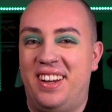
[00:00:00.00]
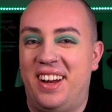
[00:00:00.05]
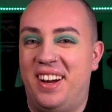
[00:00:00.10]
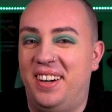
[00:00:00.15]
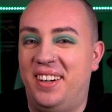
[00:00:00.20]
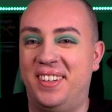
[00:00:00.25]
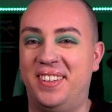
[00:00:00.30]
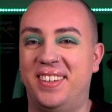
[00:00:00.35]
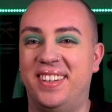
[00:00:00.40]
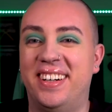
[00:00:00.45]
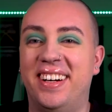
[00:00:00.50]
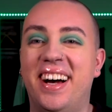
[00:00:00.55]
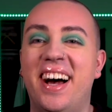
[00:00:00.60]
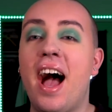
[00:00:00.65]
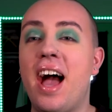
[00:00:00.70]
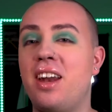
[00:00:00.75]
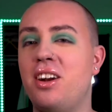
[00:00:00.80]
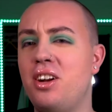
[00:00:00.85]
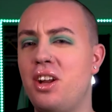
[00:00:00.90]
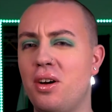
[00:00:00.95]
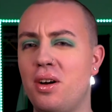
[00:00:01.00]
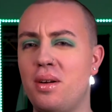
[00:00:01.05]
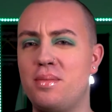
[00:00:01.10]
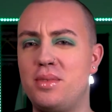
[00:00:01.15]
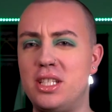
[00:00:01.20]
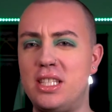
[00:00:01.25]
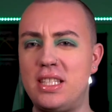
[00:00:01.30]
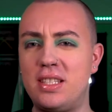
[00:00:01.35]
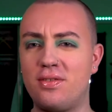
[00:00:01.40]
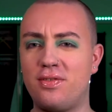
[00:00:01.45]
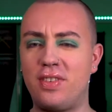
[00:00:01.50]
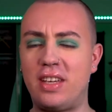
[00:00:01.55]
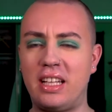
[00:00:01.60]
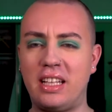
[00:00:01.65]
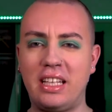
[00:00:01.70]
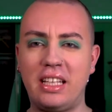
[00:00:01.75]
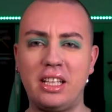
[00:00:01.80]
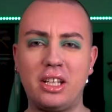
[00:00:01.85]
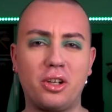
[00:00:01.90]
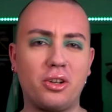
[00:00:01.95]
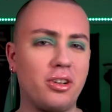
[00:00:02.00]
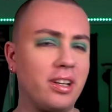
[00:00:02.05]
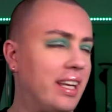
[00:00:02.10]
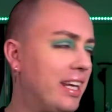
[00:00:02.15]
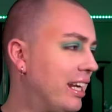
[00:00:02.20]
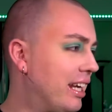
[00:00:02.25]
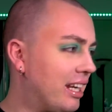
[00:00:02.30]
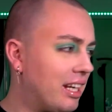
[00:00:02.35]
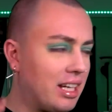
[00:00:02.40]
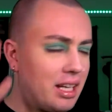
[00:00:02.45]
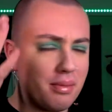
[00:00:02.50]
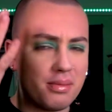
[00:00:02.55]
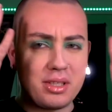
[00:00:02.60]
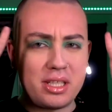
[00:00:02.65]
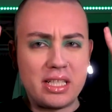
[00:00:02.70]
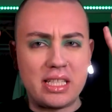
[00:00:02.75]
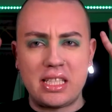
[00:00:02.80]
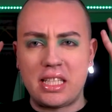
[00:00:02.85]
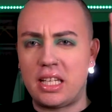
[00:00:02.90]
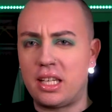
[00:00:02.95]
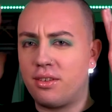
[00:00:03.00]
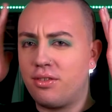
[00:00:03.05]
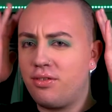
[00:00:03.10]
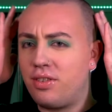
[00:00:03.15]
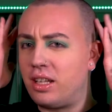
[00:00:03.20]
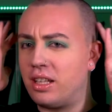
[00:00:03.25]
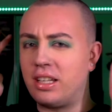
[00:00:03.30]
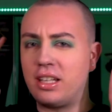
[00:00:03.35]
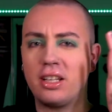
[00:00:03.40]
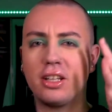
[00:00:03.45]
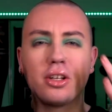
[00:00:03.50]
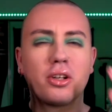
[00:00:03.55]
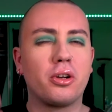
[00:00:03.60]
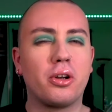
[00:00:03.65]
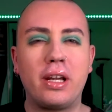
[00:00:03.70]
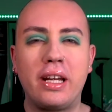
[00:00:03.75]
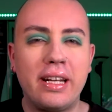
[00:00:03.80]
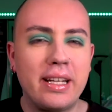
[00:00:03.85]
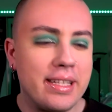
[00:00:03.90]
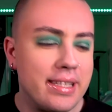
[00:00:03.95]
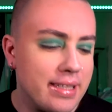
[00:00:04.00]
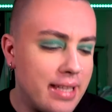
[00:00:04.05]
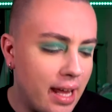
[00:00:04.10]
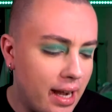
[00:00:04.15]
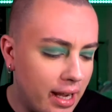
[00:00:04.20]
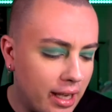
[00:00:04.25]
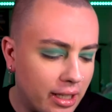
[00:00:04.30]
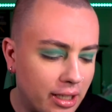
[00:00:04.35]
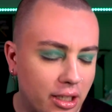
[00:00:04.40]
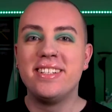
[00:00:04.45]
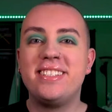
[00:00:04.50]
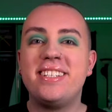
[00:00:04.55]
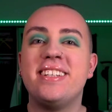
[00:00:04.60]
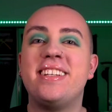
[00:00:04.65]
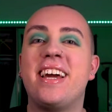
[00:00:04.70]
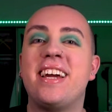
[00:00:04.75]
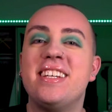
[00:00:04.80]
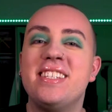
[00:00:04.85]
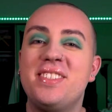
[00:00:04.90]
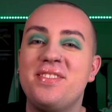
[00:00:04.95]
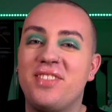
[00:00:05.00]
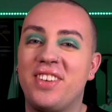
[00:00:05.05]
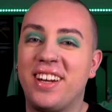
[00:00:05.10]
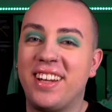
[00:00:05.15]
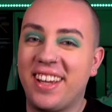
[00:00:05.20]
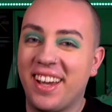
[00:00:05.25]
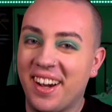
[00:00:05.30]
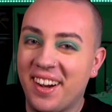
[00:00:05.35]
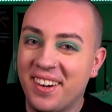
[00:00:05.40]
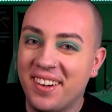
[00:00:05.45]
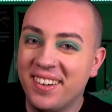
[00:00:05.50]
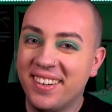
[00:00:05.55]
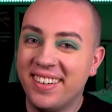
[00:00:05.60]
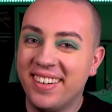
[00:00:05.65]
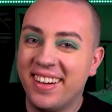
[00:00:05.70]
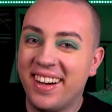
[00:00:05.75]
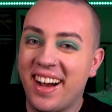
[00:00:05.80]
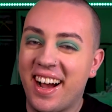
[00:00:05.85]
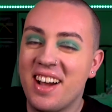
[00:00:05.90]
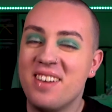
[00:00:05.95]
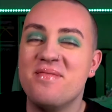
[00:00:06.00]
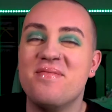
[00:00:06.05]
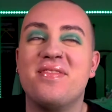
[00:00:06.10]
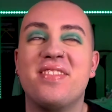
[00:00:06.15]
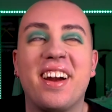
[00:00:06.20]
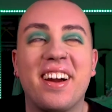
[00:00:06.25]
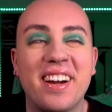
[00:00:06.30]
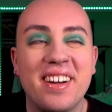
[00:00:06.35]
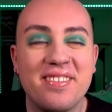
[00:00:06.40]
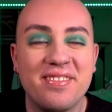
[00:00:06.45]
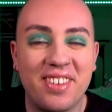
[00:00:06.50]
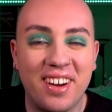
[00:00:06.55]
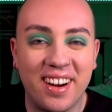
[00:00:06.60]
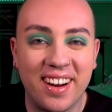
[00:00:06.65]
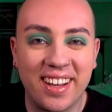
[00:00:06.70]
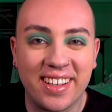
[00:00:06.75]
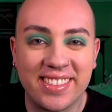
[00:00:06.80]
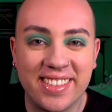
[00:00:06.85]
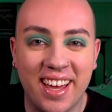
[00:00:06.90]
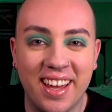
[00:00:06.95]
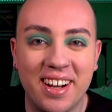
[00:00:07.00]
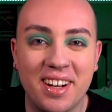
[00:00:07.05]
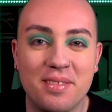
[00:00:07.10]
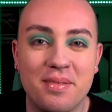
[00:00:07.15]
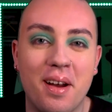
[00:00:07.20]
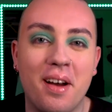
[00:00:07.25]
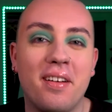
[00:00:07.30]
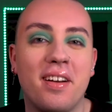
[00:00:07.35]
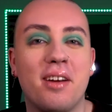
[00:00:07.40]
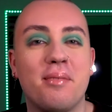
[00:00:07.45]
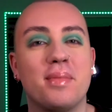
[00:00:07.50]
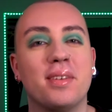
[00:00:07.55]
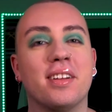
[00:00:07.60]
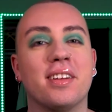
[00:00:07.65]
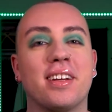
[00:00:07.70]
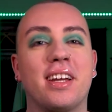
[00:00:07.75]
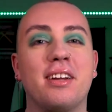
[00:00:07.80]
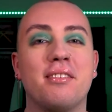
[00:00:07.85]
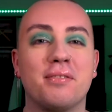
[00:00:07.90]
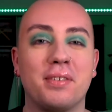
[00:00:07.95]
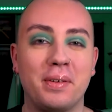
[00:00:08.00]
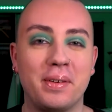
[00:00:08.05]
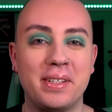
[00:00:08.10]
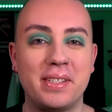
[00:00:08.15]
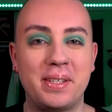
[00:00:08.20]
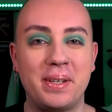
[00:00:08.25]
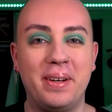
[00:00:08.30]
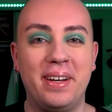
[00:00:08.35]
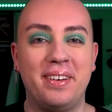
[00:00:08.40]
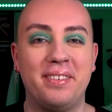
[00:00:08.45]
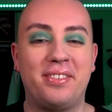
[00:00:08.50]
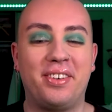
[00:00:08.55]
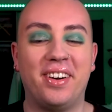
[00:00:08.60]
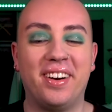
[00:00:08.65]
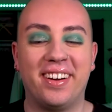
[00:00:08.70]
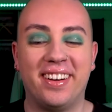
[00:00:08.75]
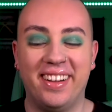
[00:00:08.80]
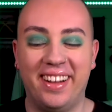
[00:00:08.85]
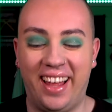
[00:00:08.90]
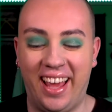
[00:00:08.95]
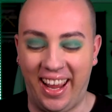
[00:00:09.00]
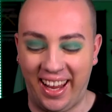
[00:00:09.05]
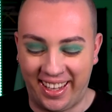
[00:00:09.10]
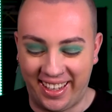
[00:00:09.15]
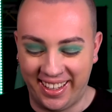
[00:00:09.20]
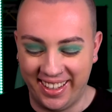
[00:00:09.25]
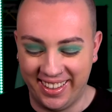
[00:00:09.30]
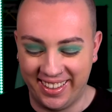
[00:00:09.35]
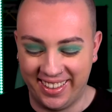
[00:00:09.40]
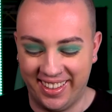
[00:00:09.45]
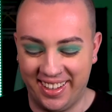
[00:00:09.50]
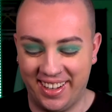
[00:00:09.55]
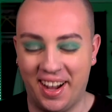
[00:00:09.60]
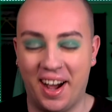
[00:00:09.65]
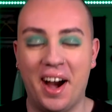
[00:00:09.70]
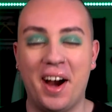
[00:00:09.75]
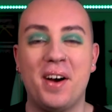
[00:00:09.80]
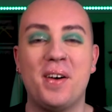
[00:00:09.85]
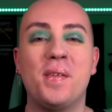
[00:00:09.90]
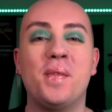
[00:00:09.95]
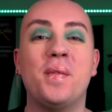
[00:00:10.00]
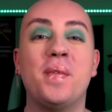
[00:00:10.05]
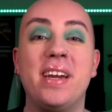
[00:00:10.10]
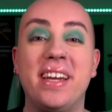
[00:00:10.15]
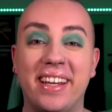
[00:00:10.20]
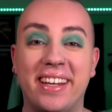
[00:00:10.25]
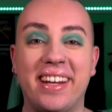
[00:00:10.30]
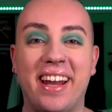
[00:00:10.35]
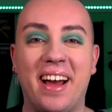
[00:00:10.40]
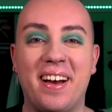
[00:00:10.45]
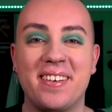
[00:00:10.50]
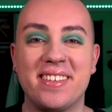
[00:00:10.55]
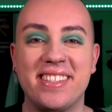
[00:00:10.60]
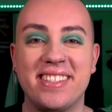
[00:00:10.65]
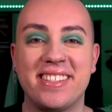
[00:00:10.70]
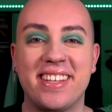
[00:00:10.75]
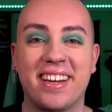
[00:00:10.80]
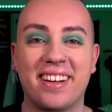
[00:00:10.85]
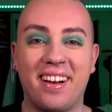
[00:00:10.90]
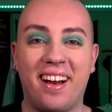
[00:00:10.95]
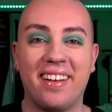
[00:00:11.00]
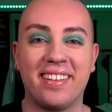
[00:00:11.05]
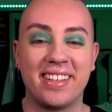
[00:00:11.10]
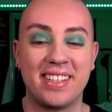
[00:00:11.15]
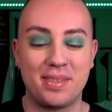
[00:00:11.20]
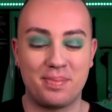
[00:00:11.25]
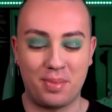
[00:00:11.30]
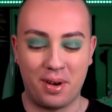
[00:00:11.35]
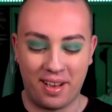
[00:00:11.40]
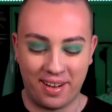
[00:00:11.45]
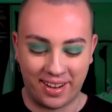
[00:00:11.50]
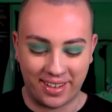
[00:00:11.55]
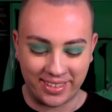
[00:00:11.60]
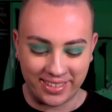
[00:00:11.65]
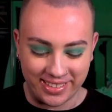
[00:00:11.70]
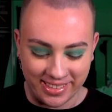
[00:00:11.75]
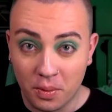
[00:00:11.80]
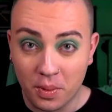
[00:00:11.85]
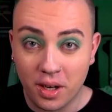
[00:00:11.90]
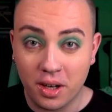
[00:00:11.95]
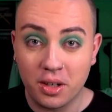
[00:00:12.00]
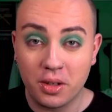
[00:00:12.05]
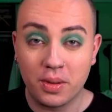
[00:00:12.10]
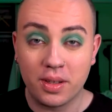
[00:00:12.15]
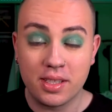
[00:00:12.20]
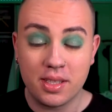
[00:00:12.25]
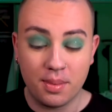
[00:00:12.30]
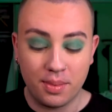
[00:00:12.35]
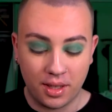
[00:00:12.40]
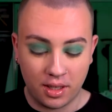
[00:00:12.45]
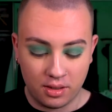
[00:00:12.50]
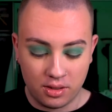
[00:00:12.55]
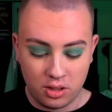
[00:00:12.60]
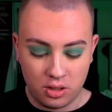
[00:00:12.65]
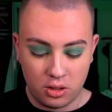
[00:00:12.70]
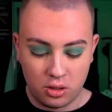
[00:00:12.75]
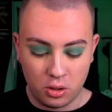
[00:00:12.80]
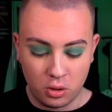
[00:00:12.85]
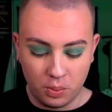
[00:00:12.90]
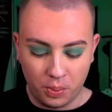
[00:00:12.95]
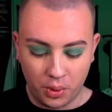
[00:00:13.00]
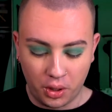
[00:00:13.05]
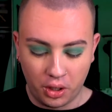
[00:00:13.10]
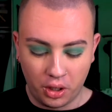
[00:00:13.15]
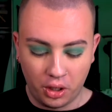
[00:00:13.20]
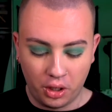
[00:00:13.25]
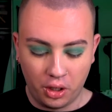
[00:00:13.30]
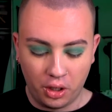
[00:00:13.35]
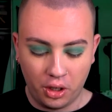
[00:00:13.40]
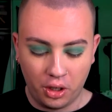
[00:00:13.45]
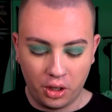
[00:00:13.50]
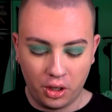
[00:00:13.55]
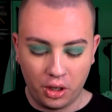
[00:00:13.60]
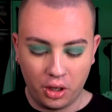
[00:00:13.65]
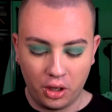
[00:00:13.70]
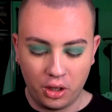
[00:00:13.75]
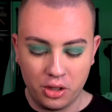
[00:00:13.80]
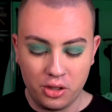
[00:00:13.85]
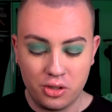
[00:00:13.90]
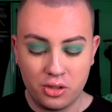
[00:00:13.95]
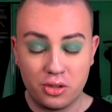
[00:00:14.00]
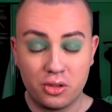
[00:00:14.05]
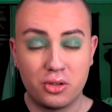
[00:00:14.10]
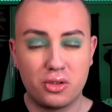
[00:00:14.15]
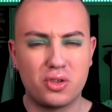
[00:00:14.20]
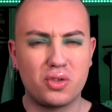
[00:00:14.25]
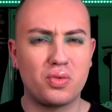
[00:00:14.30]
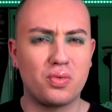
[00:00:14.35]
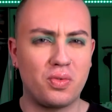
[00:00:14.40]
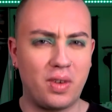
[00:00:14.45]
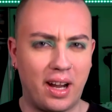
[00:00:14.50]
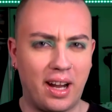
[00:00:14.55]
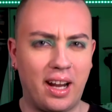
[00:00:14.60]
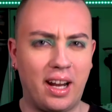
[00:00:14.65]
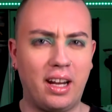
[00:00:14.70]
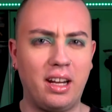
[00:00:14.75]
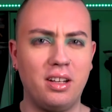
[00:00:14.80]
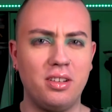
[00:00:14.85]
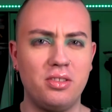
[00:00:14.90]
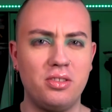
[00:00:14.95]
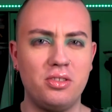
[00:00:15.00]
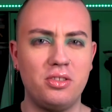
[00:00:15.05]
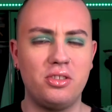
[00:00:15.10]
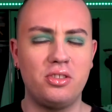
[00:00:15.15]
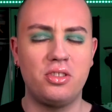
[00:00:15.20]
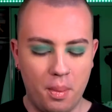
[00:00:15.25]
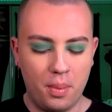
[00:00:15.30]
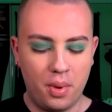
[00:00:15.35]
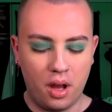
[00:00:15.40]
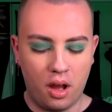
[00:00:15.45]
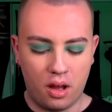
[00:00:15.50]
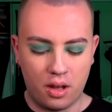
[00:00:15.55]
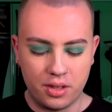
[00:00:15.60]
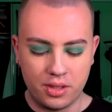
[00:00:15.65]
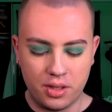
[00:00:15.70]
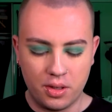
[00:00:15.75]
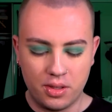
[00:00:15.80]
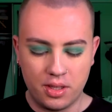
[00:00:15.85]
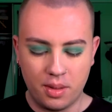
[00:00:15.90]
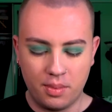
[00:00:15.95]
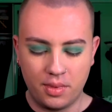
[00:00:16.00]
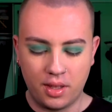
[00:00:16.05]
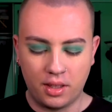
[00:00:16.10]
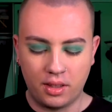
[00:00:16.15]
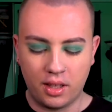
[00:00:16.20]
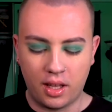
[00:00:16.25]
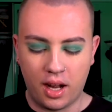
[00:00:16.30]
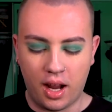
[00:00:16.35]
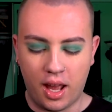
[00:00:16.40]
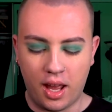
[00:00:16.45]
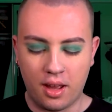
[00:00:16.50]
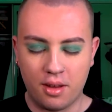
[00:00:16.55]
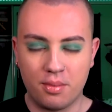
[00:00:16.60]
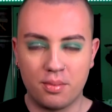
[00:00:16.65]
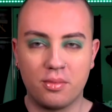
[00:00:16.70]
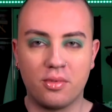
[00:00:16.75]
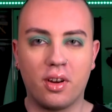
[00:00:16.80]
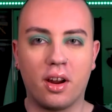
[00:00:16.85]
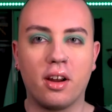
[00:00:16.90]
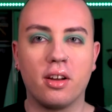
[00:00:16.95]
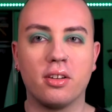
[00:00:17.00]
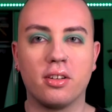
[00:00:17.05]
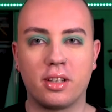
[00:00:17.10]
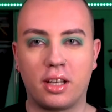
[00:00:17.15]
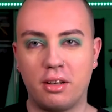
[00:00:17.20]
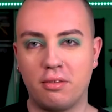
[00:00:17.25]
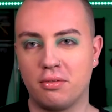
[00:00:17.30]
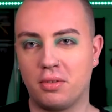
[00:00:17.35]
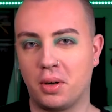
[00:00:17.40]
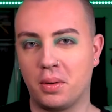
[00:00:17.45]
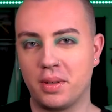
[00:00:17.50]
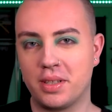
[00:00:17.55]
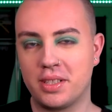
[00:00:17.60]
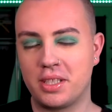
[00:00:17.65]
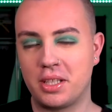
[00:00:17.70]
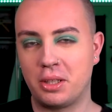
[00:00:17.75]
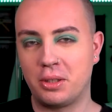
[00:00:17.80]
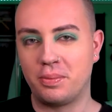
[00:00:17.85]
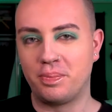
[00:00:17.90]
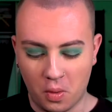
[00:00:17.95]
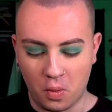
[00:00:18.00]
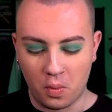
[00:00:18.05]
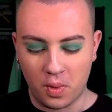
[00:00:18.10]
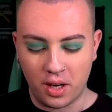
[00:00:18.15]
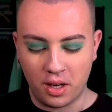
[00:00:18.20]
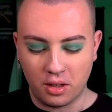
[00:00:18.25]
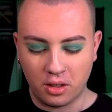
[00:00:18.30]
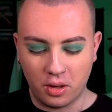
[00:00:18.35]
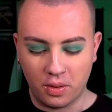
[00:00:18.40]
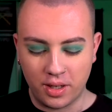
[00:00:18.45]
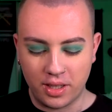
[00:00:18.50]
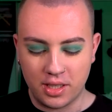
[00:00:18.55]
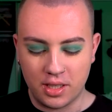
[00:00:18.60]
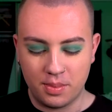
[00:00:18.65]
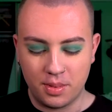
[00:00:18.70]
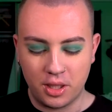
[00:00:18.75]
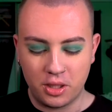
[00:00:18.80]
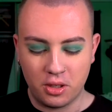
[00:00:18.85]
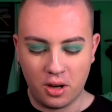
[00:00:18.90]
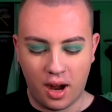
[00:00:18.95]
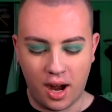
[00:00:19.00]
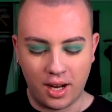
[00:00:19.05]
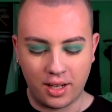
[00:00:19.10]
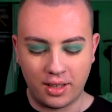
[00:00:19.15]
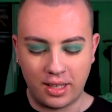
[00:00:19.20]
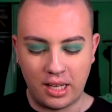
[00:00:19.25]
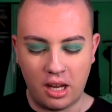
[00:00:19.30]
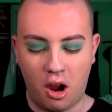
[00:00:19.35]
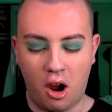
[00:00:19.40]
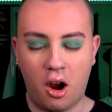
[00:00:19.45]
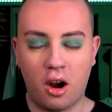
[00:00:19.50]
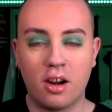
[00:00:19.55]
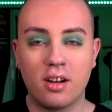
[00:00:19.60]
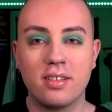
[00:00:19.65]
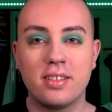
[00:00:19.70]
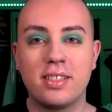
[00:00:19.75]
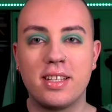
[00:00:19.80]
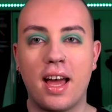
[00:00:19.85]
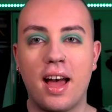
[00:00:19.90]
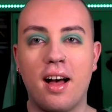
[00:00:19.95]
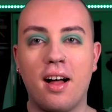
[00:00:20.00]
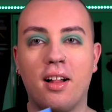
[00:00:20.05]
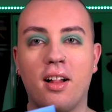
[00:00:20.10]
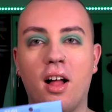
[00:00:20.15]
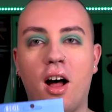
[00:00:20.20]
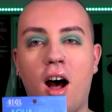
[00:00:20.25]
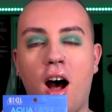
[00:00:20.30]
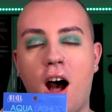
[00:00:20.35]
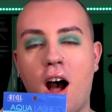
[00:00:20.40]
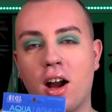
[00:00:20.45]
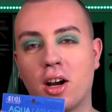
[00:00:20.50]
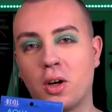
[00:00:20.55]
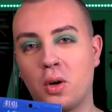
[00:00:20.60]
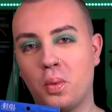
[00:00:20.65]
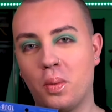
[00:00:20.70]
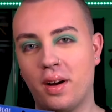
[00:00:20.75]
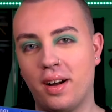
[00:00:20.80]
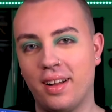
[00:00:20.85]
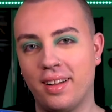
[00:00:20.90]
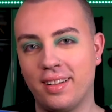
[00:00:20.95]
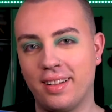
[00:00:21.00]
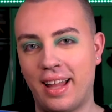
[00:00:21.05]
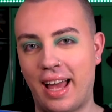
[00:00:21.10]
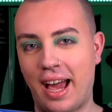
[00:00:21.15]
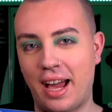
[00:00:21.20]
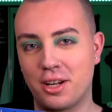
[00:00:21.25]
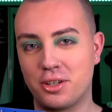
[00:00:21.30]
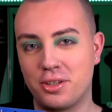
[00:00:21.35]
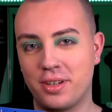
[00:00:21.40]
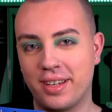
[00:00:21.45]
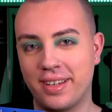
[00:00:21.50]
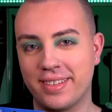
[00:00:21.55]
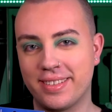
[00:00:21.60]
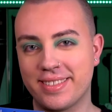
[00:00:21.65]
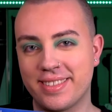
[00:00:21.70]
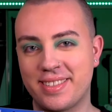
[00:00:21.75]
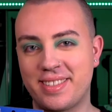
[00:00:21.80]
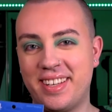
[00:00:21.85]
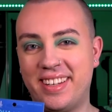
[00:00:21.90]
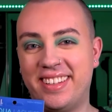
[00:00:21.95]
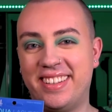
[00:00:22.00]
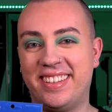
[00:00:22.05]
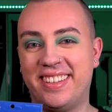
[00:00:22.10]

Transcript: I don't know, I'm just feeling the green. I'm just like feeling the green aesthetic. Today's video, I'm very, very excited about, and I've been looking forward to it for like a week now since I got this product. We are doing something super strange, but also something that I am very looking forward to. We are going to be trying the Ardell Aqua lashes.